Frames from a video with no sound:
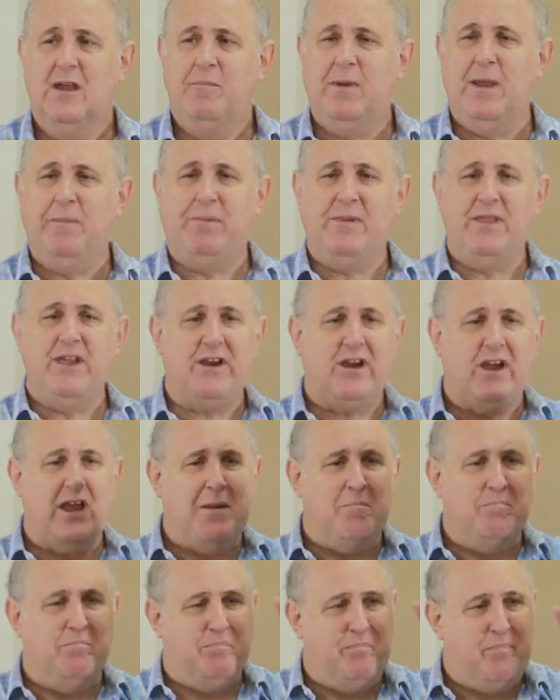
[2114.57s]
People that are
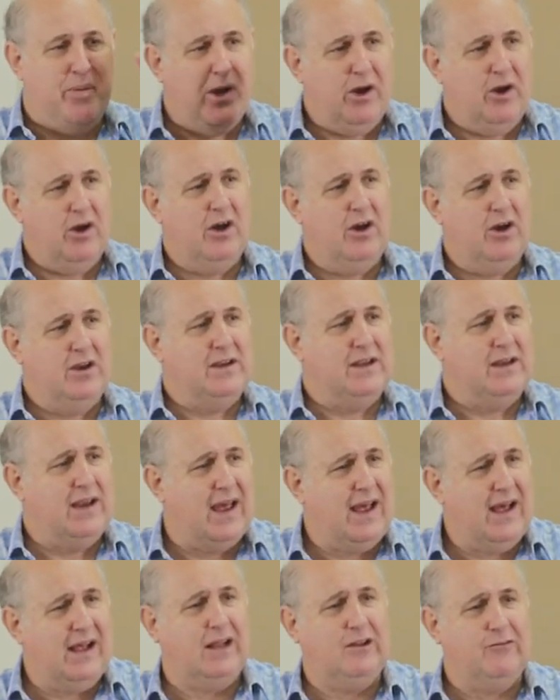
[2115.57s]
going to burn in
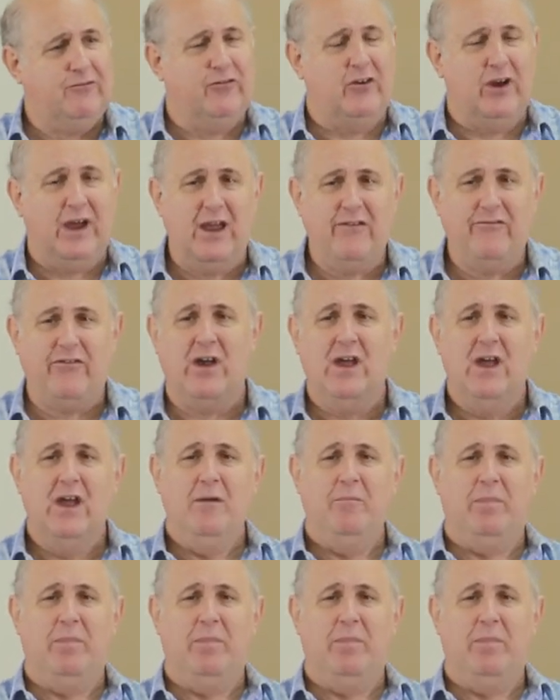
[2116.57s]
hell forever